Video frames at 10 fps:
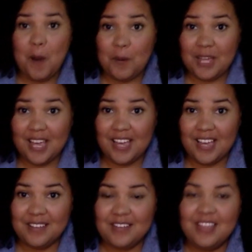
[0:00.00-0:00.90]

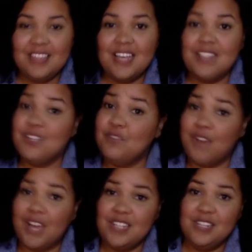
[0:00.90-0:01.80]
Okay. That's
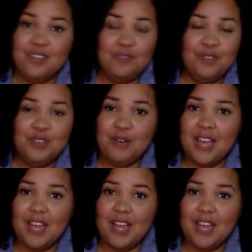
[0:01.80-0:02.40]
advice here for you,